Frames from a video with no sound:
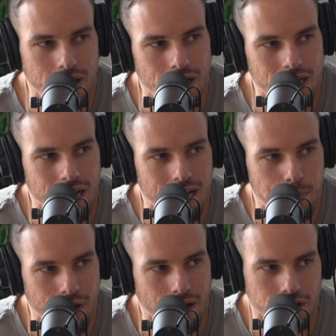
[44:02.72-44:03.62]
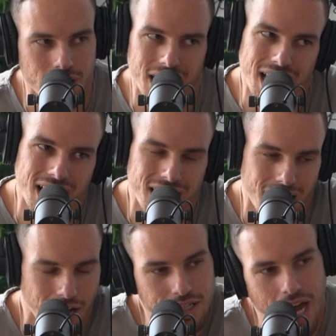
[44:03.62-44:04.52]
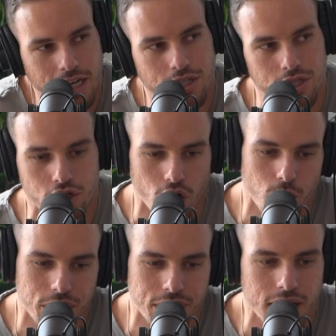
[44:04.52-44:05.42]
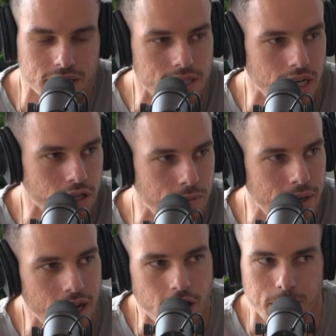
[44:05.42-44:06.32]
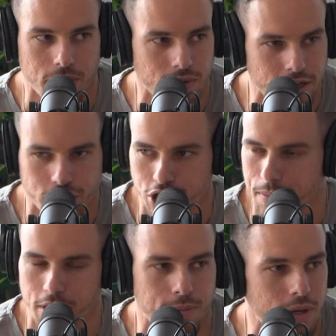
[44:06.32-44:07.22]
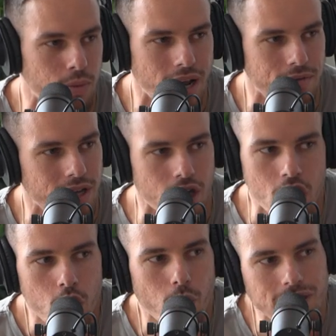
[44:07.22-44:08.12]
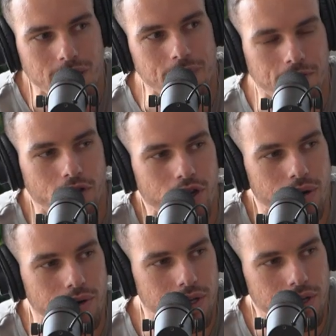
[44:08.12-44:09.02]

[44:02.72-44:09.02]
bit and, and put out there that hey, I, I actually struggle with this a little bit. It could be a relationship. It could be whatever. Like, what is something yeah. for you?